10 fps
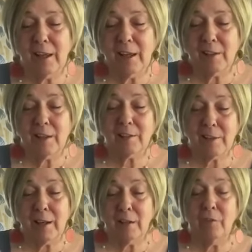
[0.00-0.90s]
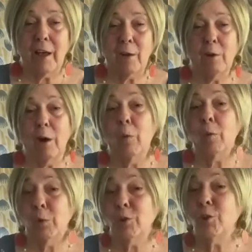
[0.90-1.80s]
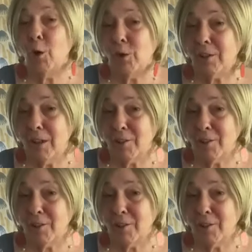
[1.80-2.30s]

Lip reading: as a cycle that one would notice